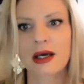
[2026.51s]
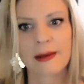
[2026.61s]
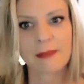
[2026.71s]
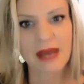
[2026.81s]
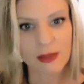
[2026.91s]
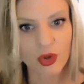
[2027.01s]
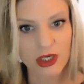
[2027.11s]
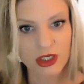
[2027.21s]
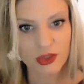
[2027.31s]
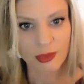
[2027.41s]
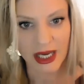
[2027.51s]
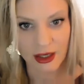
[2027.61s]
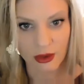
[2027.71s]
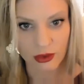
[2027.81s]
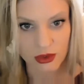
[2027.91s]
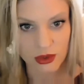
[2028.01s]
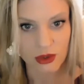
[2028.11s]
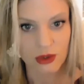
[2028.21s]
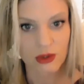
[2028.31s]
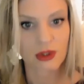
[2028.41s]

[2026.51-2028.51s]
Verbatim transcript: a man broke into my house